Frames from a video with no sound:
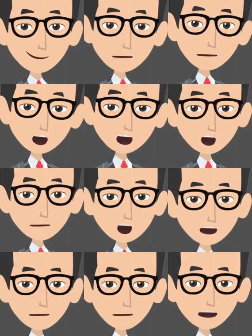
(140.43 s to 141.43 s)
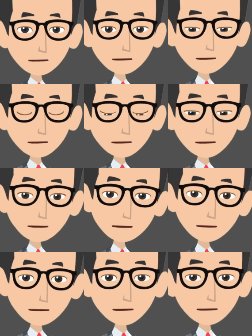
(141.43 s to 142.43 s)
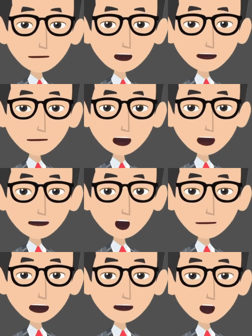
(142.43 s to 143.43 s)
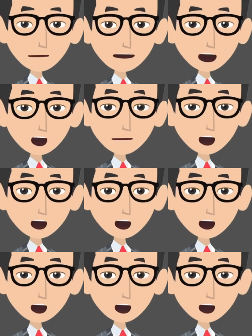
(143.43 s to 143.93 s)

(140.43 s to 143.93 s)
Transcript: Quality reports. Typically, the project quality